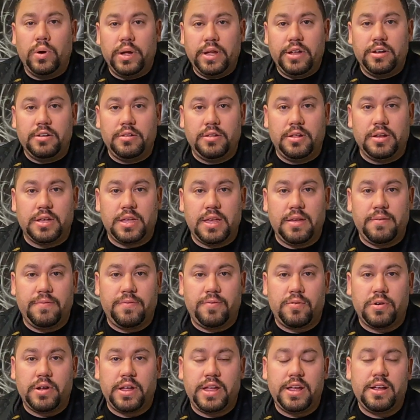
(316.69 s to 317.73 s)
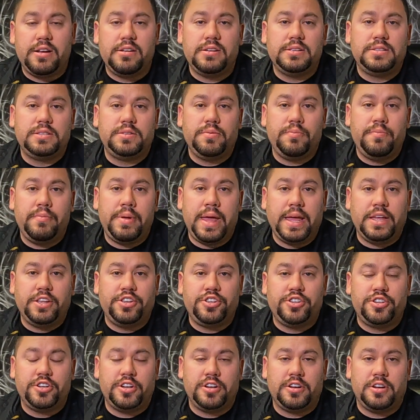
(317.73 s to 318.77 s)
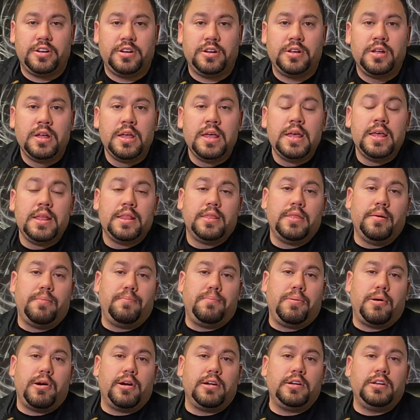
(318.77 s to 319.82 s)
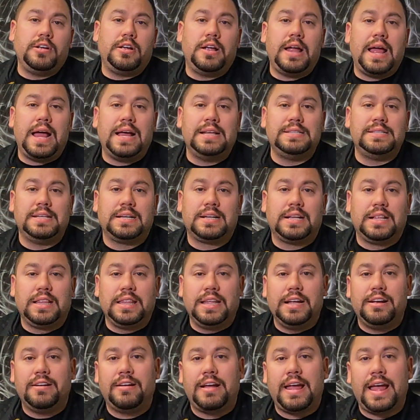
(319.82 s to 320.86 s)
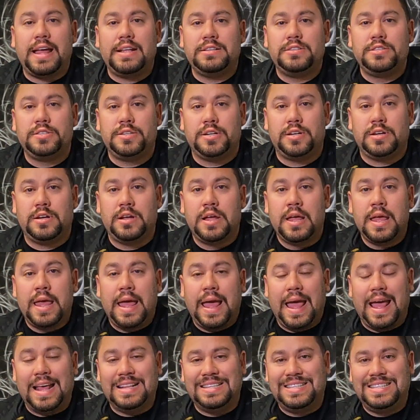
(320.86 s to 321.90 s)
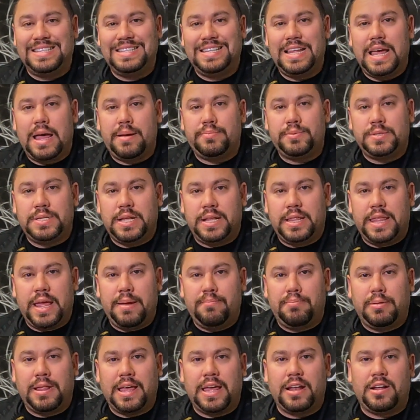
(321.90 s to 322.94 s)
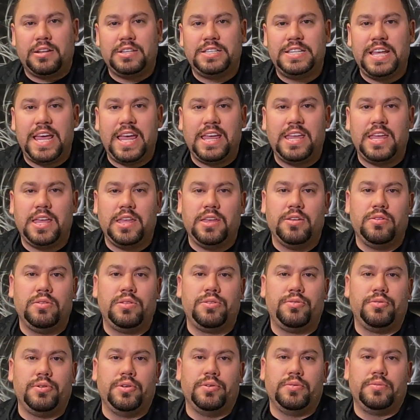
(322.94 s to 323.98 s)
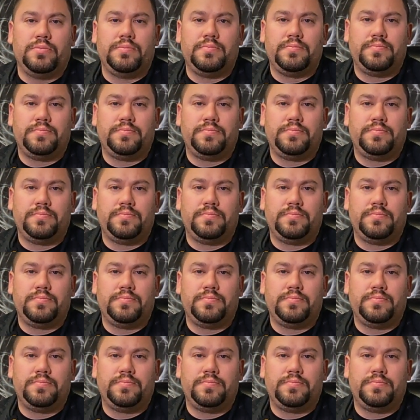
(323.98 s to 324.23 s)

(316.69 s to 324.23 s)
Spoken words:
What you're looking for here is to make sure the partner has a clear answer and steps that they plan on taking you through.